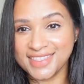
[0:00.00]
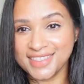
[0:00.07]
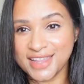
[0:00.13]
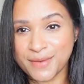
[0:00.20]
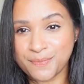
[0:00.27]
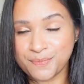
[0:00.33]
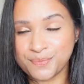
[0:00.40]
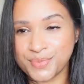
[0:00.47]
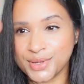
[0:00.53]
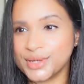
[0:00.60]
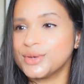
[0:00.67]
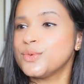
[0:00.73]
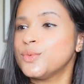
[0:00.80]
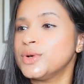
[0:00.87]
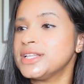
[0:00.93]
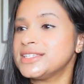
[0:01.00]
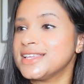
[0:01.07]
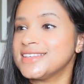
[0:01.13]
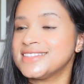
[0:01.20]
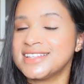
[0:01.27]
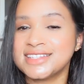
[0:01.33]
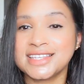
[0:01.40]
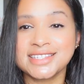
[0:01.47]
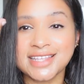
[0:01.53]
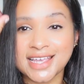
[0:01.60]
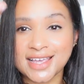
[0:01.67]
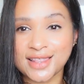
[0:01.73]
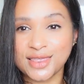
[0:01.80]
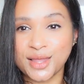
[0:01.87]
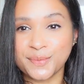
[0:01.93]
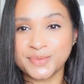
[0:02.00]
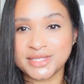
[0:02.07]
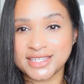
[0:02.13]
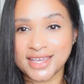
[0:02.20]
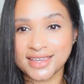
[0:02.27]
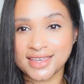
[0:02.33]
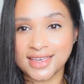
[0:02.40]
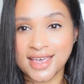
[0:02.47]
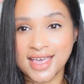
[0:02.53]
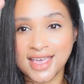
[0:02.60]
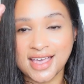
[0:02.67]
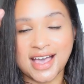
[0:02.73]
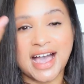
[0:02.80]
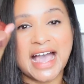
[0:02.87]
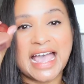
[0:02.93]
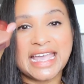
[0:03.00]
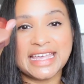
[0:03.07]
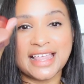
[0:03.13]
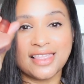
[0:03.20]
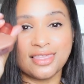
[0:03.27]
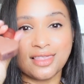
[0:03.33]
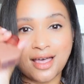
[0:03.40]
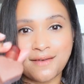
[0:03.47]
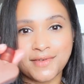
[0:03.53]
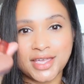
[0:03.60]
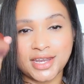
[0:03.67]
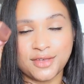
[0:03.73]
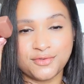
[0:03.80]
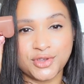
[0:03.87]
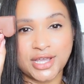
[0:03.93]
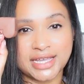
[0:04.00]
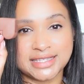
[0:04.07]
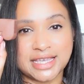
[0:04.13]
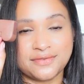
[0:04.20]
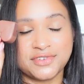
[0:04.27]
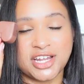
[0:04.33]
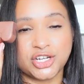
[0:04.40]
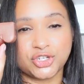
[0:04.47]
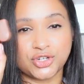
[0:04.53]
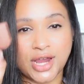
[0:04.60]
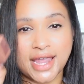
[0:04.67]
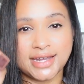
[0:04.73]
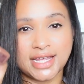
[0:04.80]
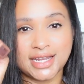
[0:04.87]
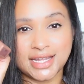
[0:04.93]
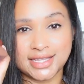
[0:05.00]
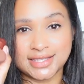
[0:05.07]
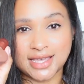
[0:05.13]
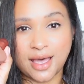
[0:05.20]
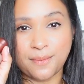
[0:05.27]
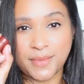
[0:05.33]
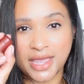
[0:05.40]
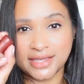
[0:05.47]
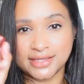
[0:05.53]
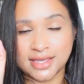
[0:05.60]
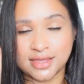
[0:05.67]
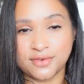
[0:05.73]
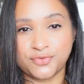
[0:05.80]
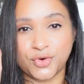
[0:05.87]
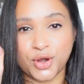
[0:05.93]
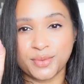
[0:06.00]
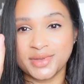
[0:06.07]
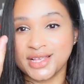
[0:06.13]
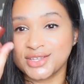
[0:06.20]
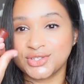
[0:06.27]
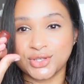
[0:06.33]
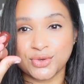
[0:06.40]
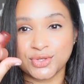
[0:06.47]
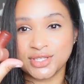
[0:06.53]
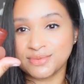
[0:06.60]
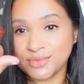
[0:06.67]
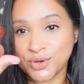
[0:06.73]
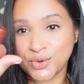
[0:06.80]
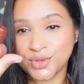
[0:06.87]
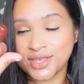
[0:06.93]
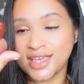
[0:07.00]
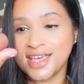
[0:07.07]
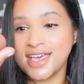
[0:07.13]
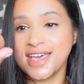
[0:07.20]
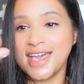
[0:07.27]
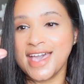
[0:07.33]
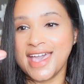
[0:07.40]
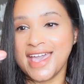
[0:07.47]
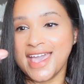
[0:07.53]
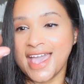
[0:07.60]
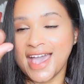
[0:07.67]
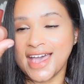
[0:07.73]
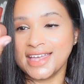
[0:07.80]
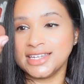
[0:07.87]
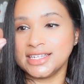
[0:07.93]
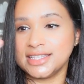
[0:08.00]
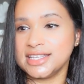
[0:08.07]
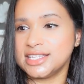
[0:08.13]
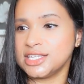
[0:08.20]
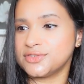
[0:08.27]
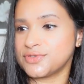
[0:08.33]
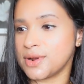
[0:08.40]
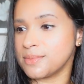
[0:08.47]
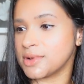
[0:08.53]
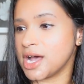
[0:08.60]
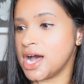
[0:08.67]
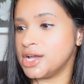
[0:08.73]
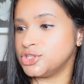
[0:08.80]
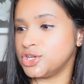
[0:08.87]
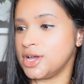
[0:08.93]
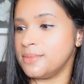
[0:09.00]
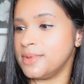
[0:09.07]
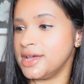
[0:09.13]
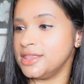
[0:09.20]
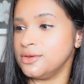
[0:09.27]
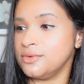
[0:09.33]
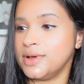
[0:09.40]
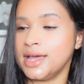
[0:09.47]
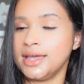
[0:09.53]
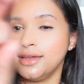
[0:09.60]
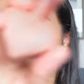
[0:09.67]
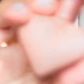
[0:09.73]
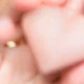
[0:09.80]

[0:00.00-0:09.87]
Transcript: lip, what is it? This is like a lipstick. I love it. If you guys have not tried it, it's amazing. The formula is so smooth, And this is from Kaja, by the way,